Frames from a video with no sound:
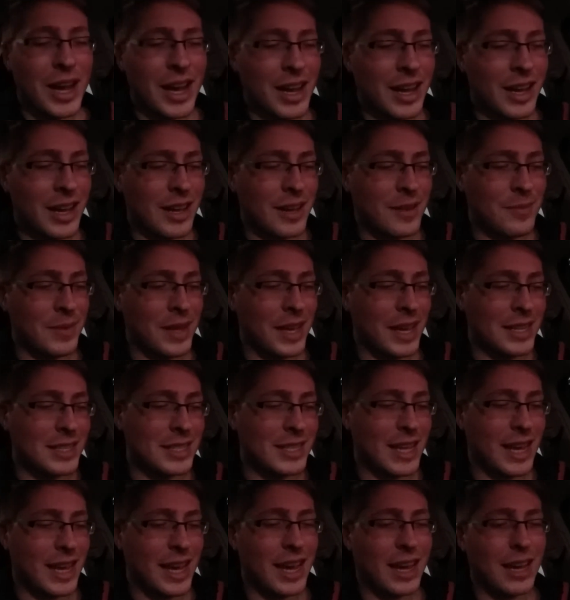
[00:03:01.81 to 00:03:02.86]
has
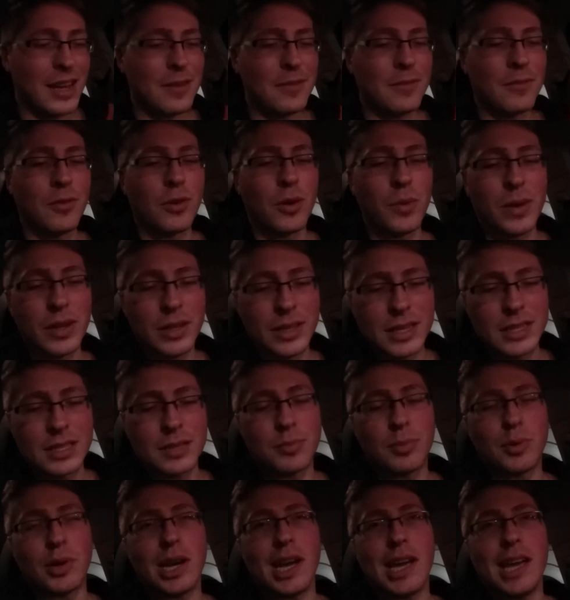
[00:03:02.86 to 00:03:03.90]
that four-wheel
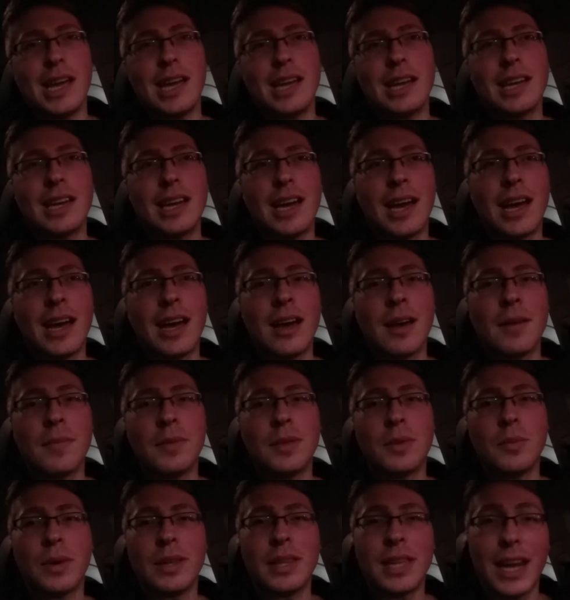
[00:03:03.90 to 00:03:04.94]
disc brake.
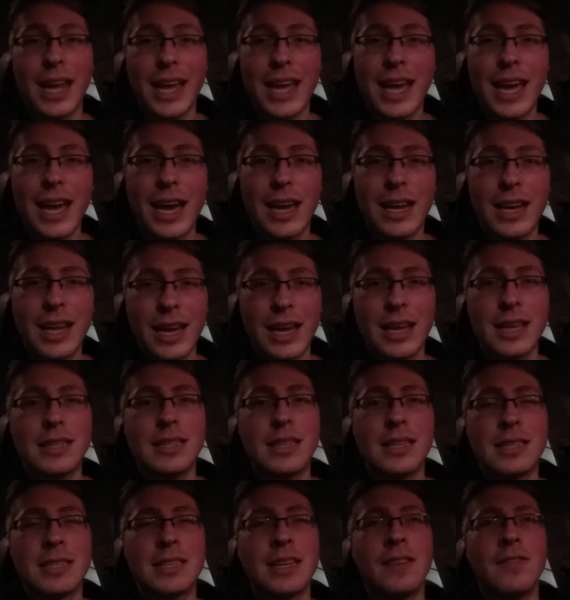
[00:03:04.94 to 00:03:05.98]
The one that I had
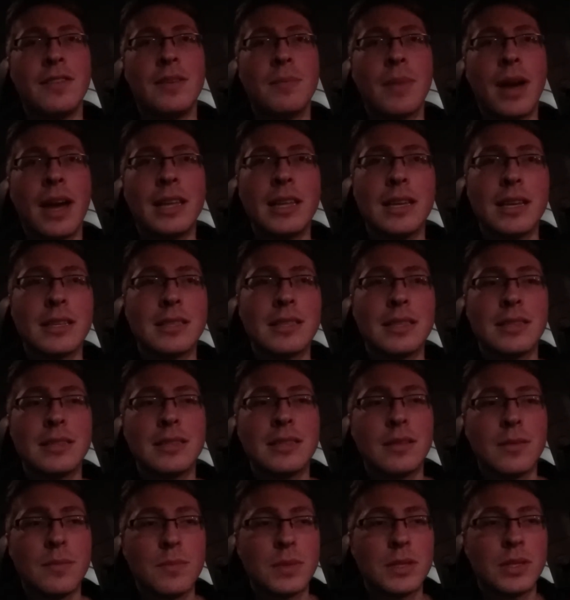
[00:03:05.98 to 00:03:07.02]
the Chevy MyLink
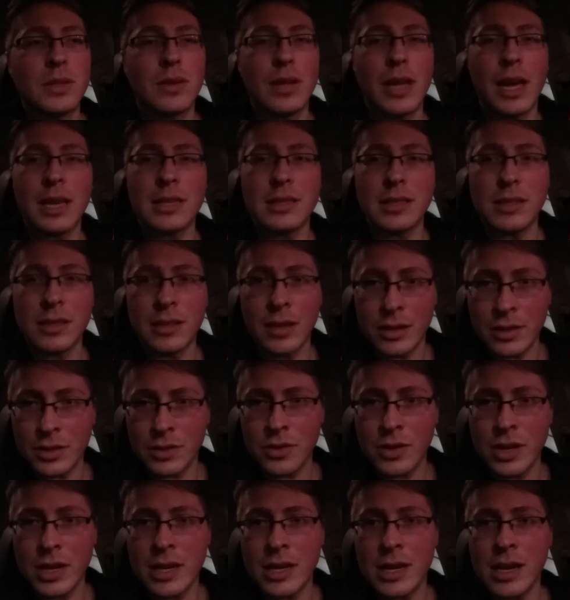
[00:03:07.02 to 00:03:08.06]
system, so it has the
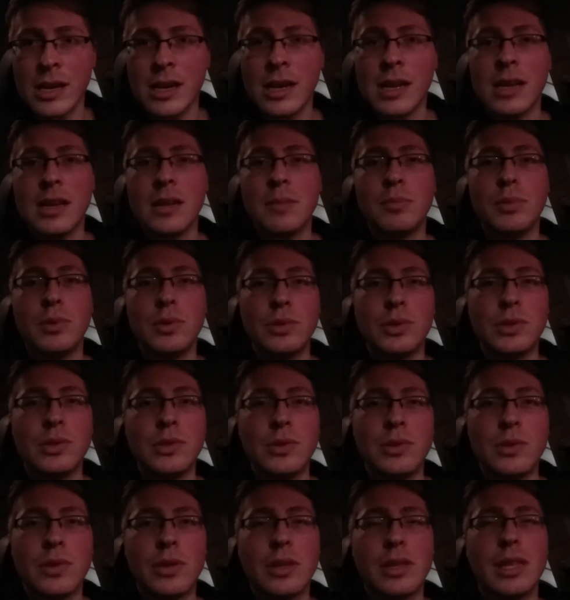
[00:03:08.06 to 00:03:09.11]
touchscreen in it,
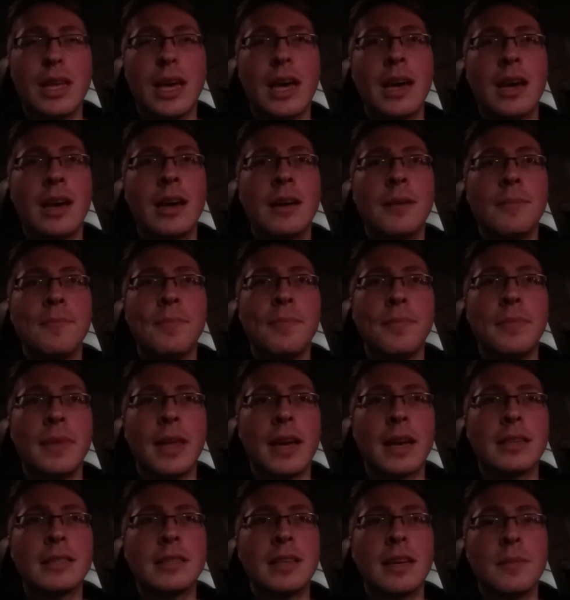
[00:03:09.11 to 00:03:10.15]
Bluetooth,
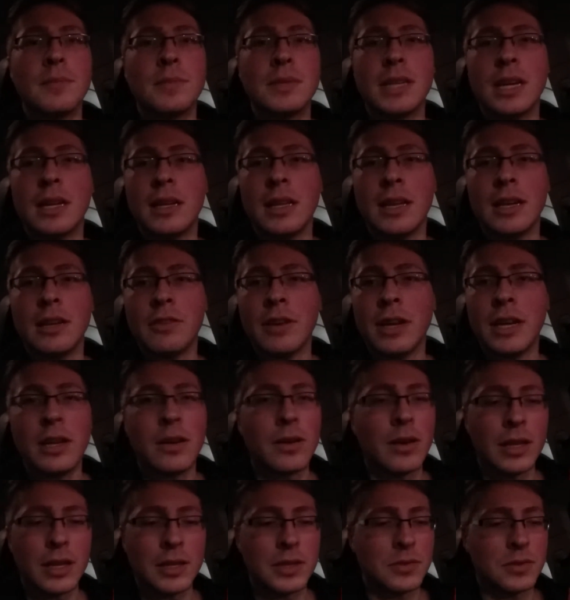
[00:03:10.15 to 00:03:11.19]
XM, satellite
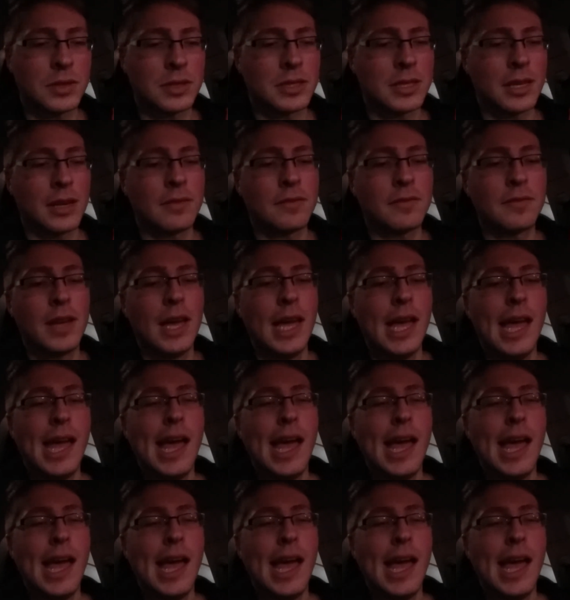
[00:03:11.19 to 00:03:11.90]
radio, all that sort of stuff.